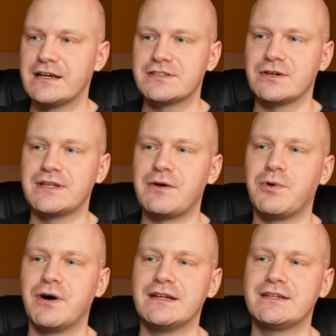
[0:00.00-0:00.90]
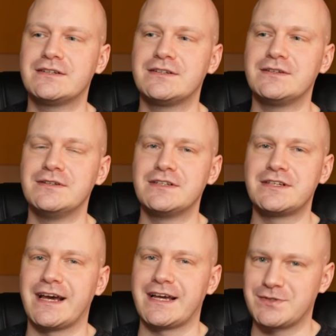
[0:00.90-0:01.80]
So they want
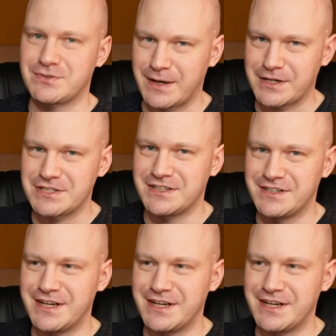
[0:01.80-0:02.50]
tech abstraction.